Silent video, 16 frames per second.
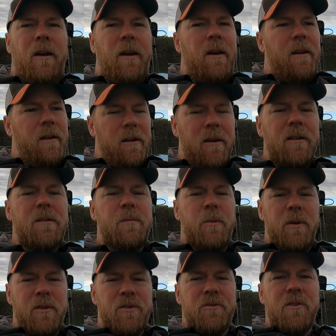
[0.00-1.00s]
And it's
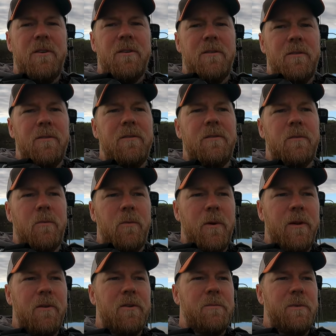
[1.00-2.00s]
been a struggle. The
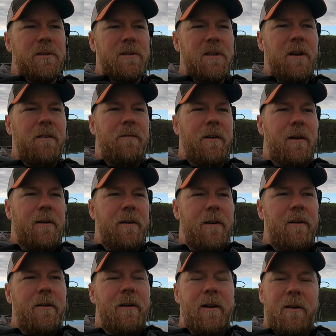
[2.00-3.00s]
winter's been tough out here.